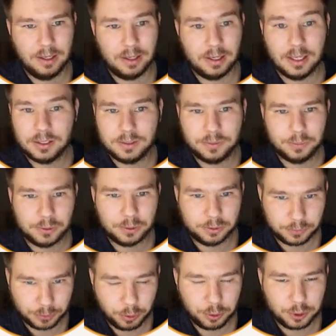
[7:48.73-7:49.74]
As
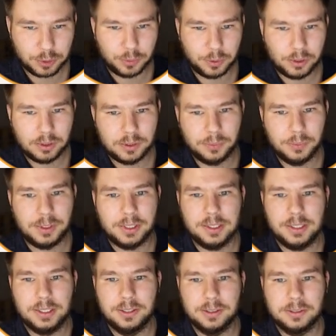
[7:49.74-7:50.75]
for future work, we
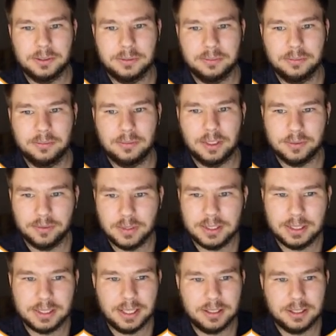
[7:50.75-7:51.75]
consider
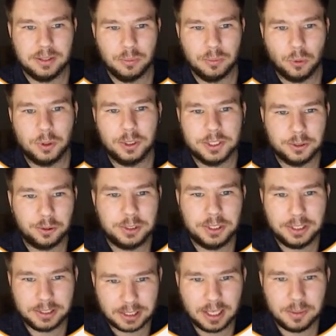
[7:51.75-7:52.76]
investigating more
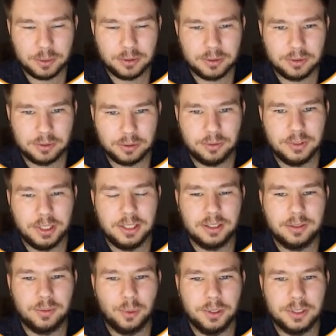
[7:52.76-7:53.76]
exotic types of
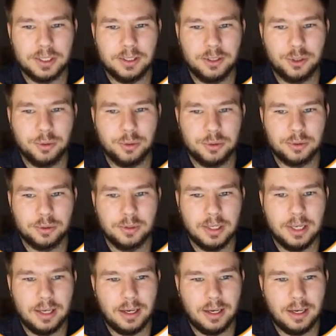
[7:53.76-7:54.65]
data quality issues